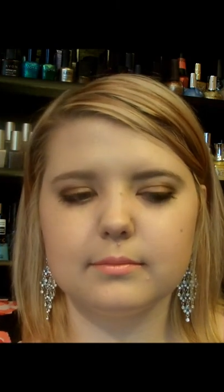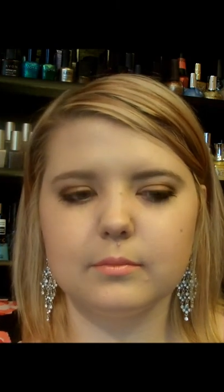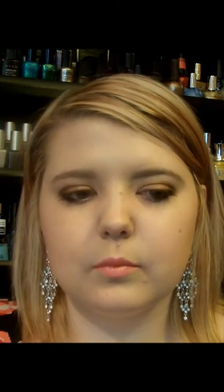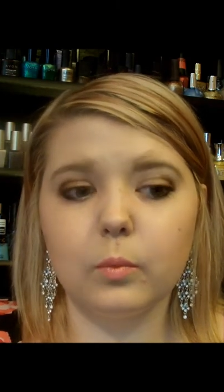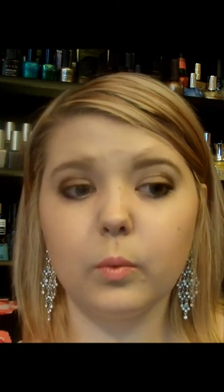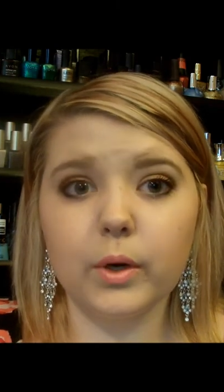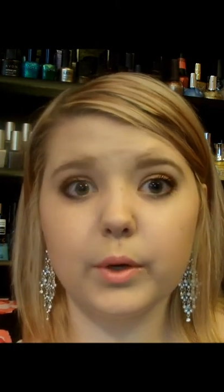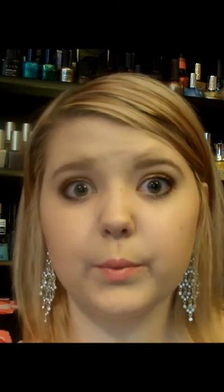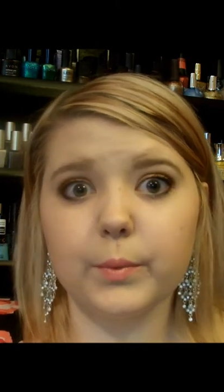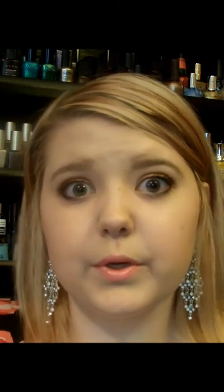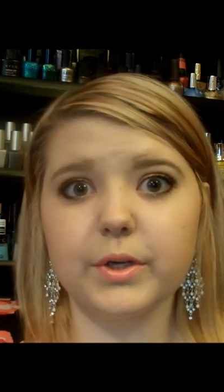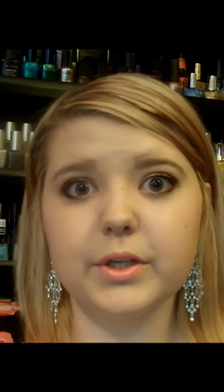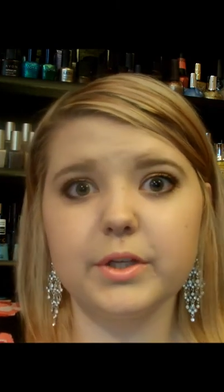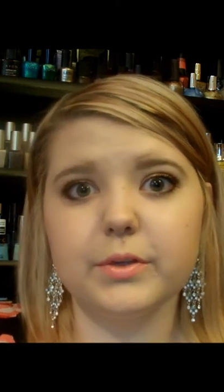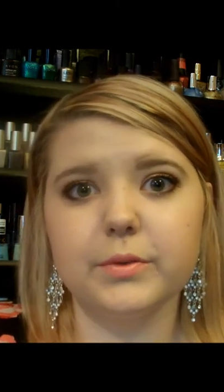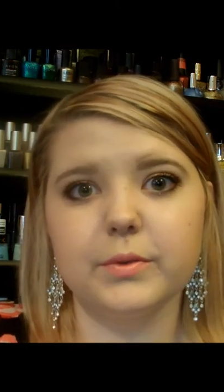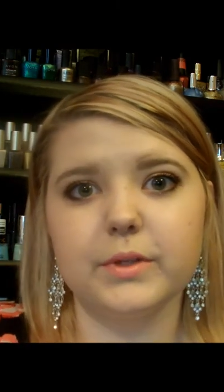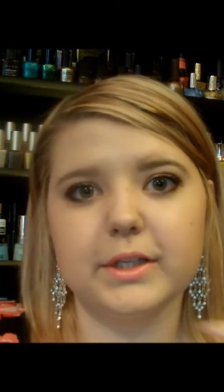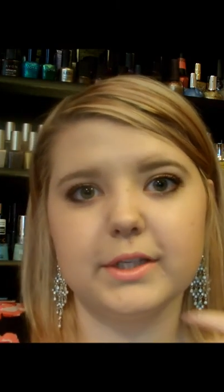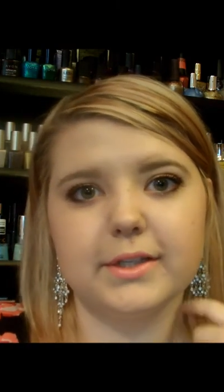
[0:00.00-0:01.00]
where were
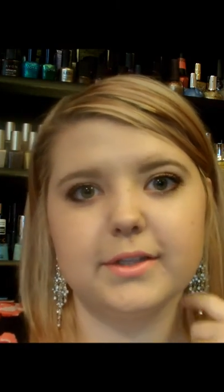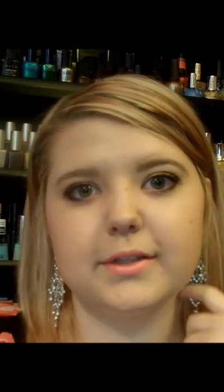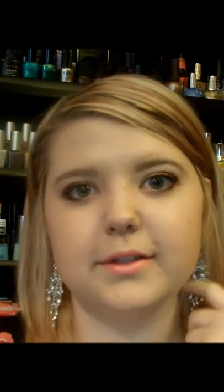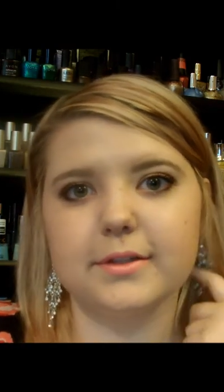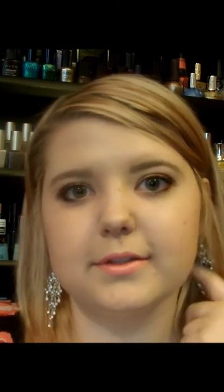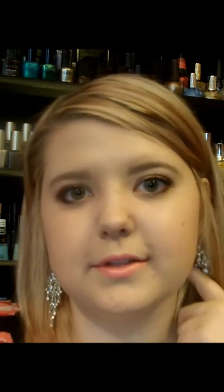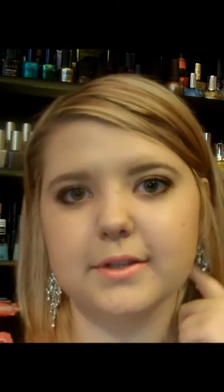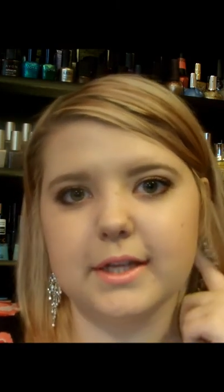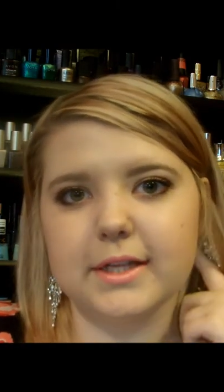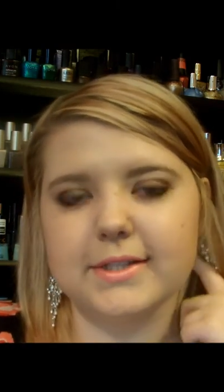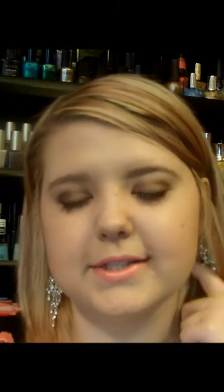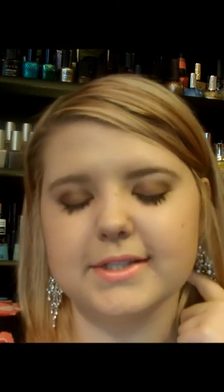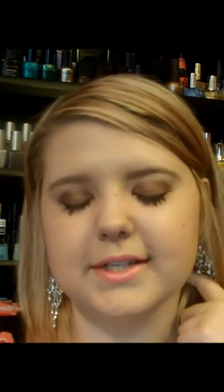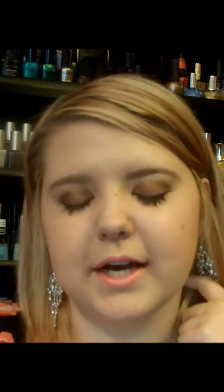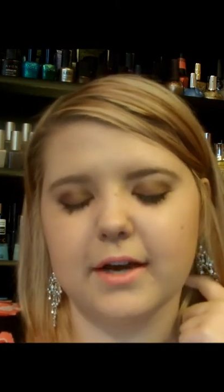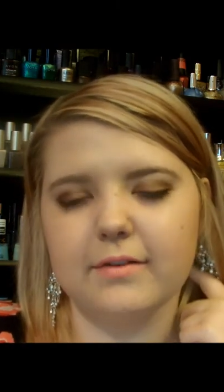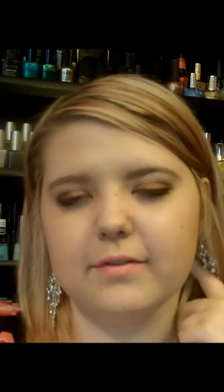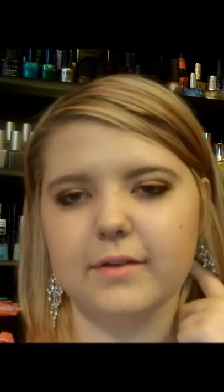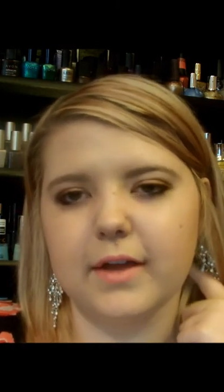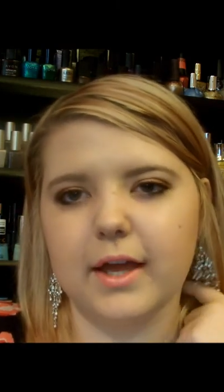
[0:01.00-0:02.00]
you, like, and
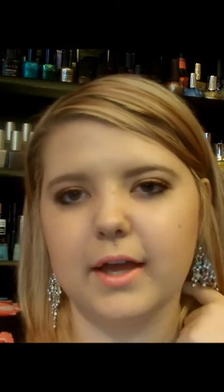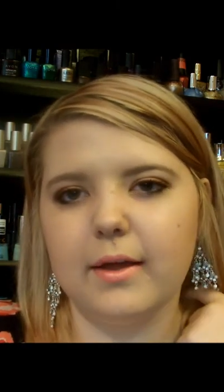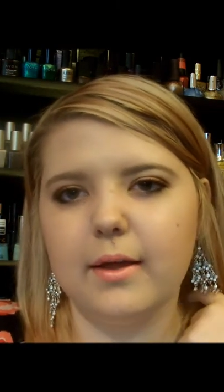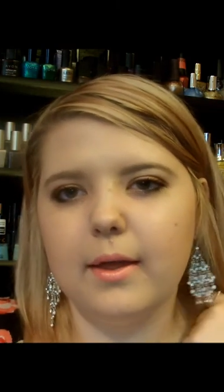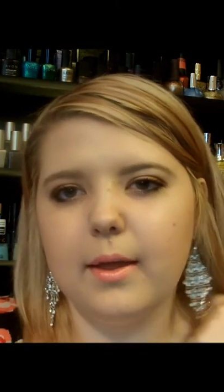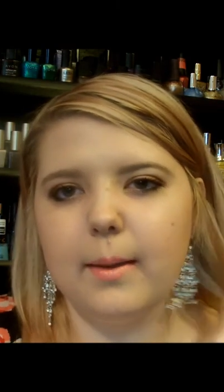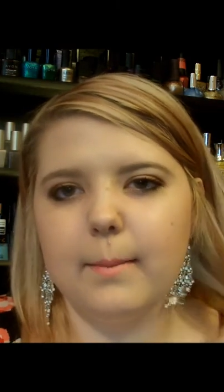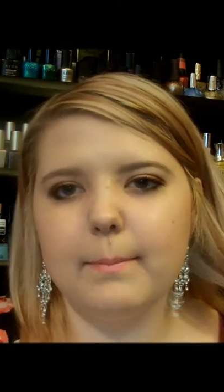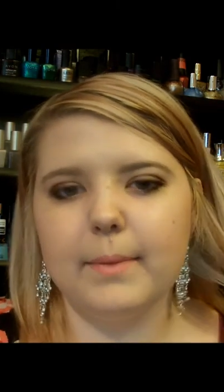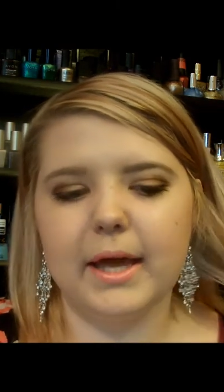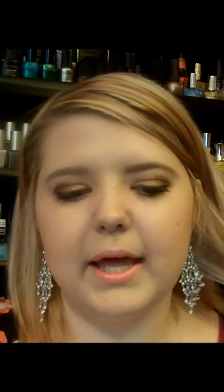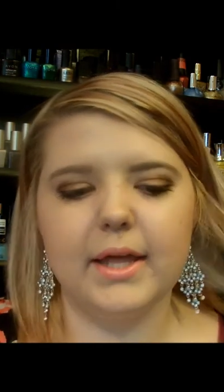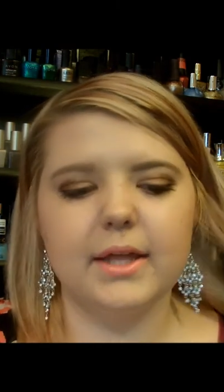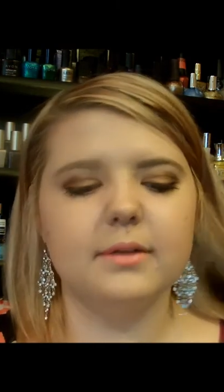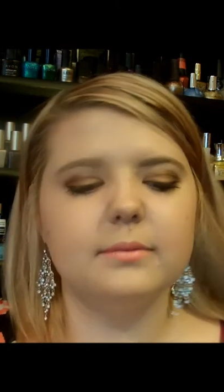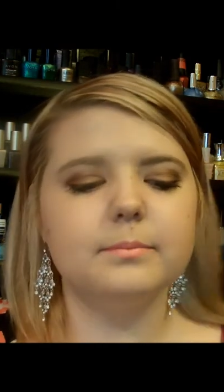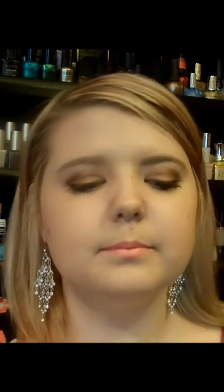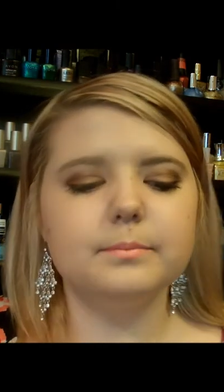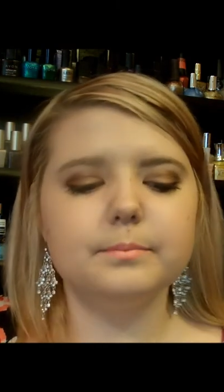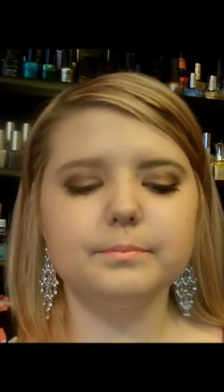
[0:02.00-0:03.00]
stuff, but,
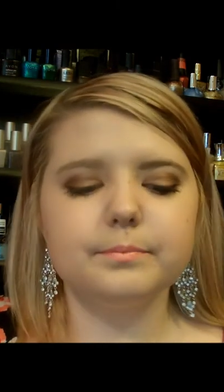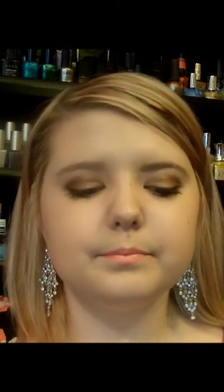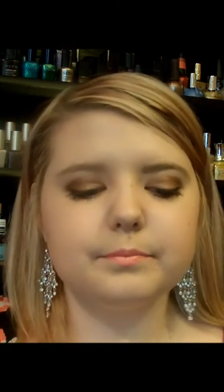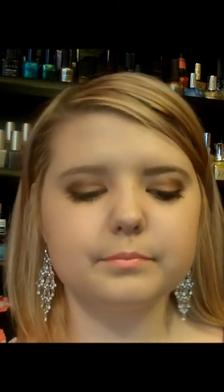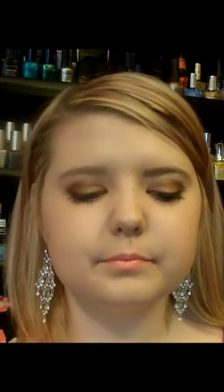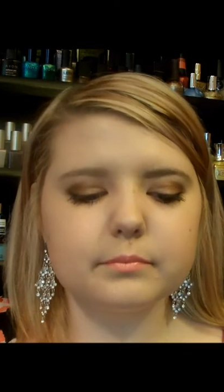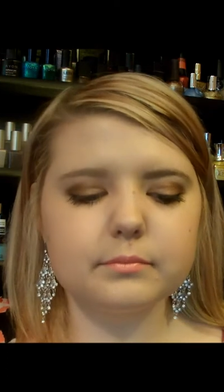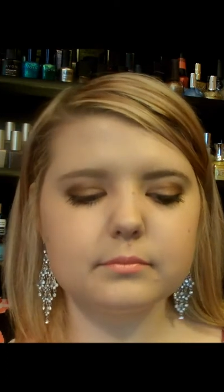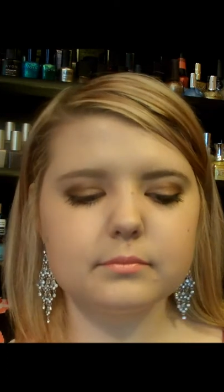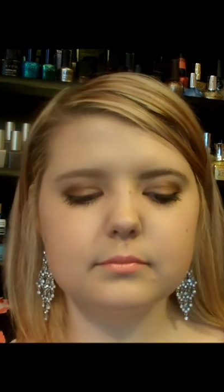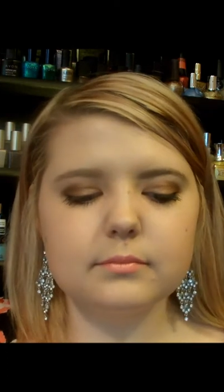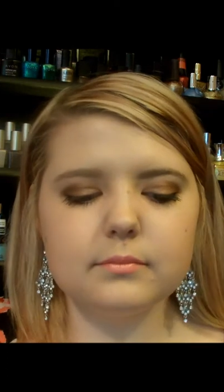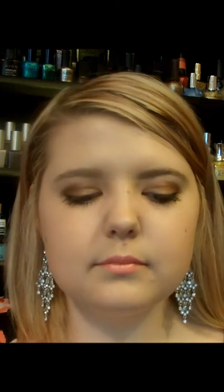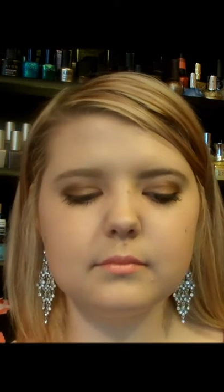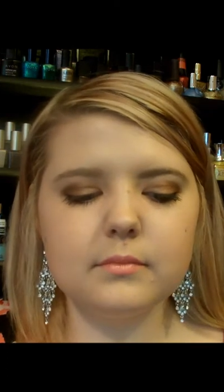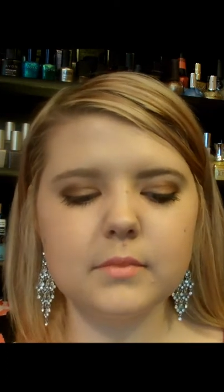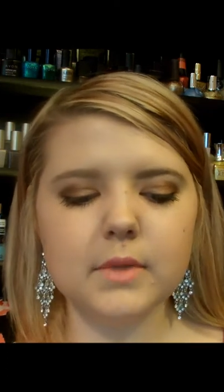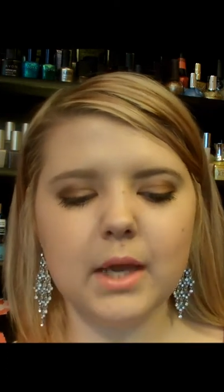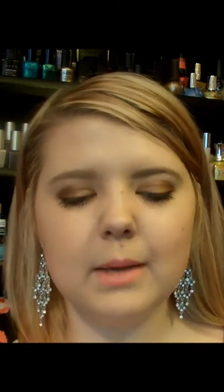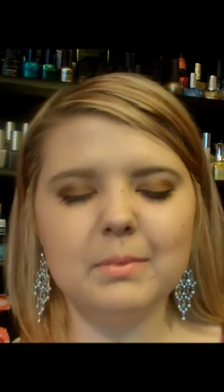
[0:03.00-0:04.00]

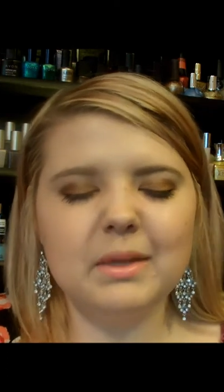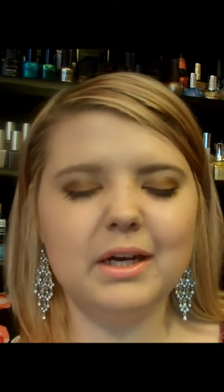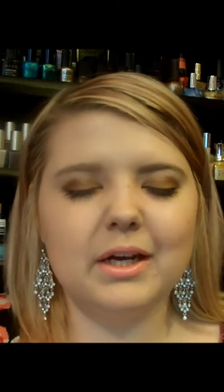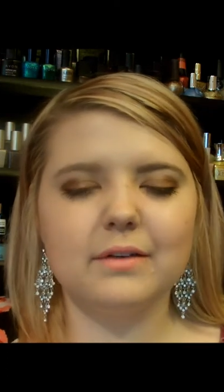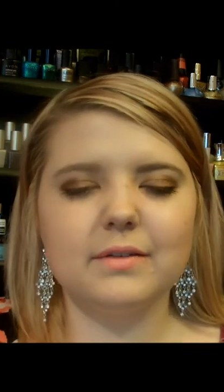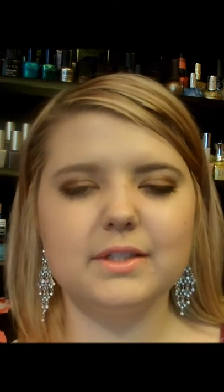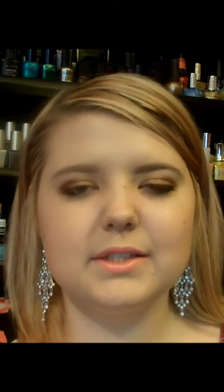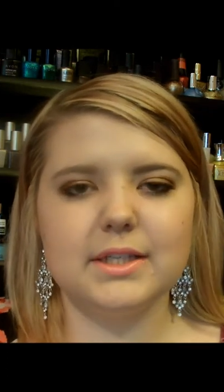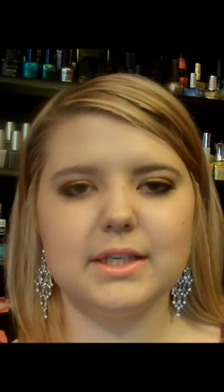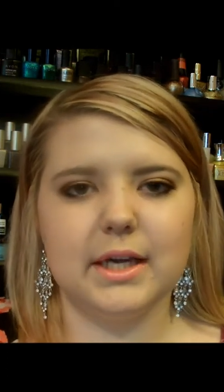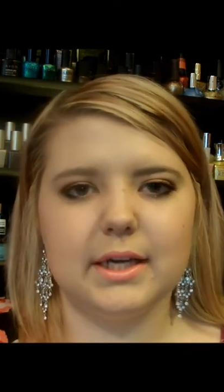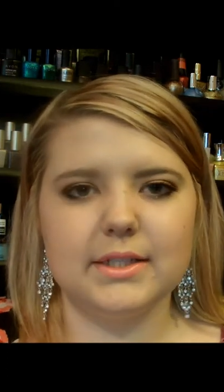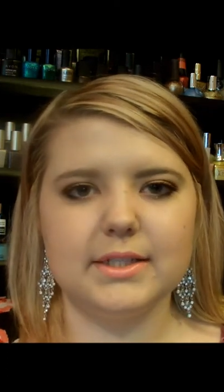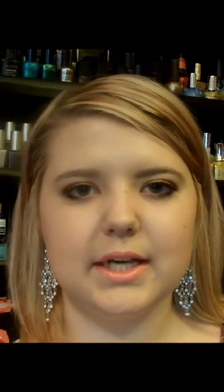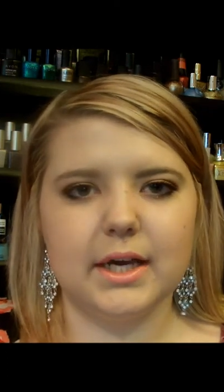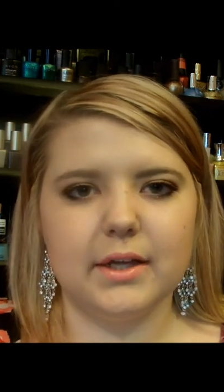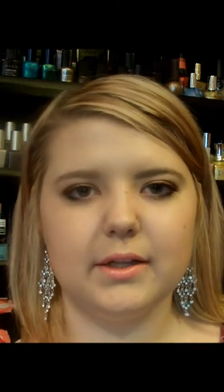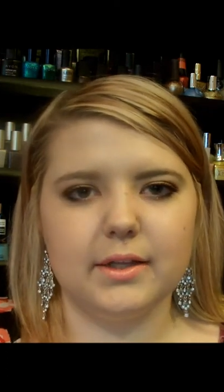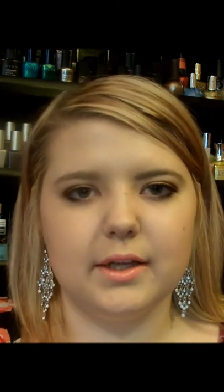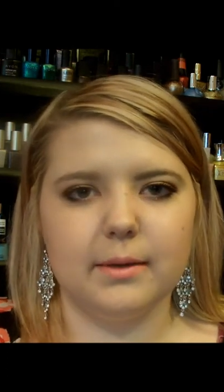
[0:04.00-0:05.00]
I mean, obviously I
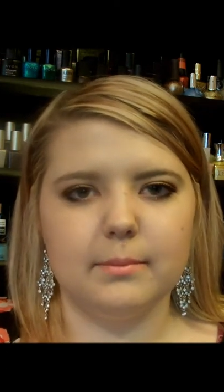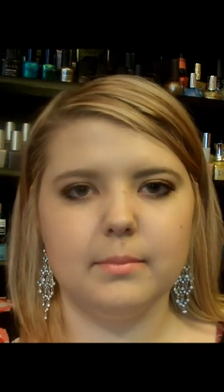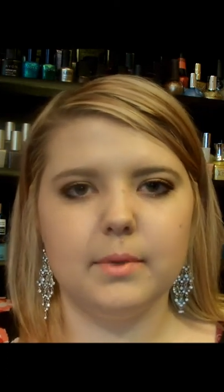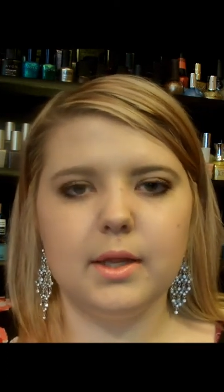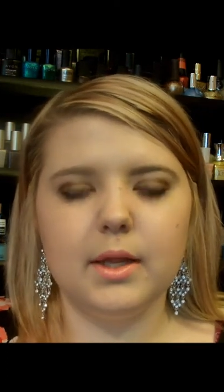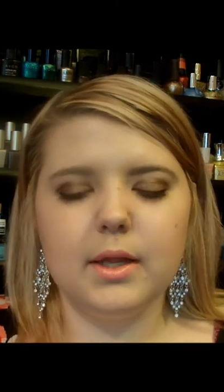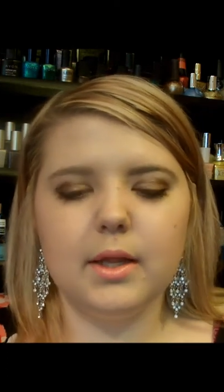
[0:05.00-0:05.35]
tell them,